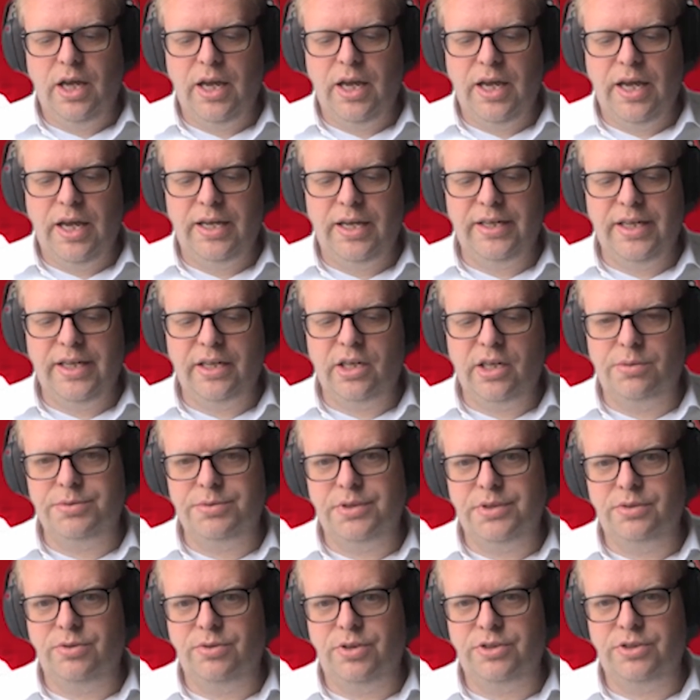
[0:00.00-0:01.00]
And then comes
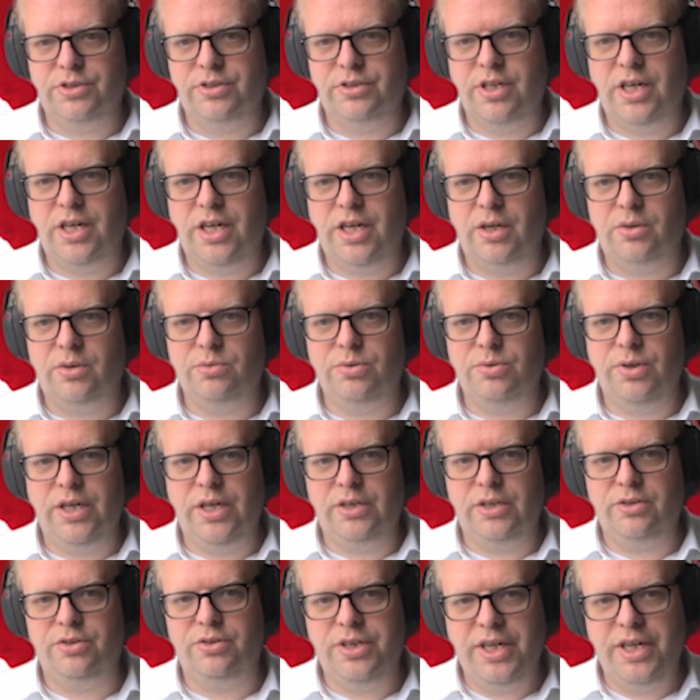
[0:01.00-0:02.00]
the question, how do I
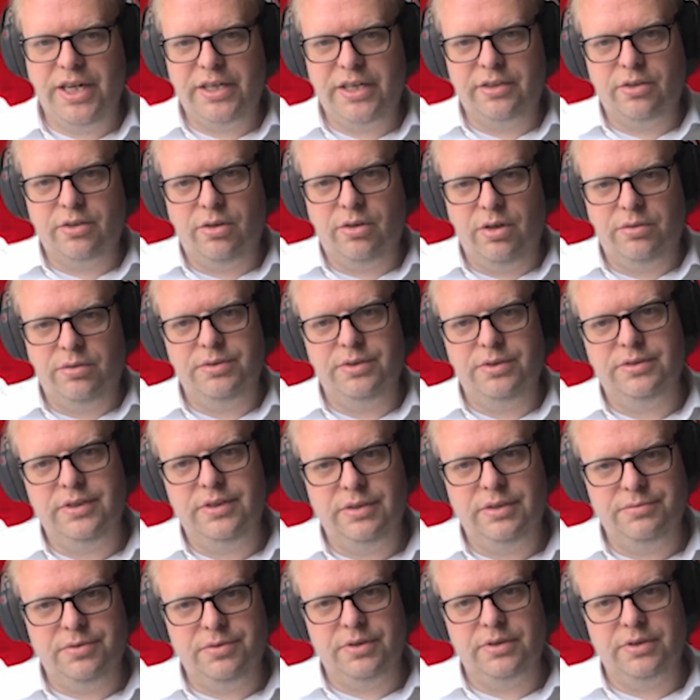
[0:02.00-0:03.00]
connect all of these
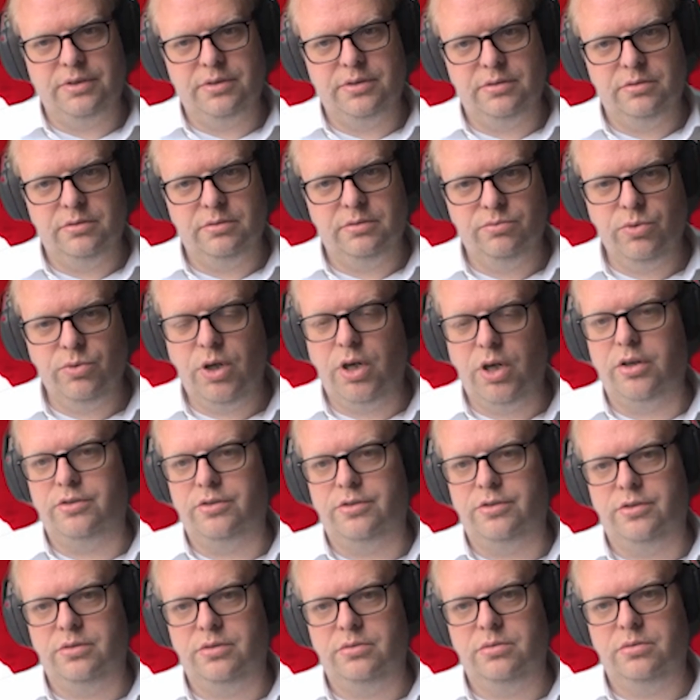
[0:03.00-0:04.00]
different
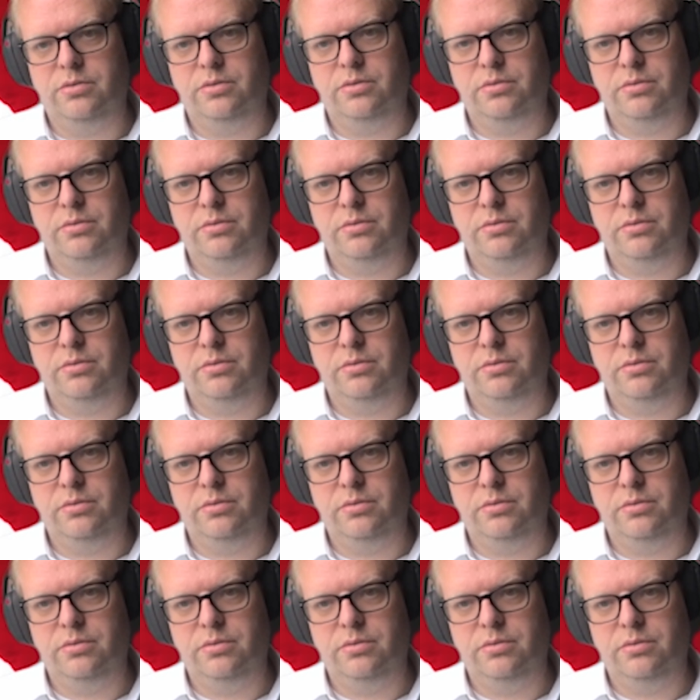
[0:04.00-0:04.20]
worlds?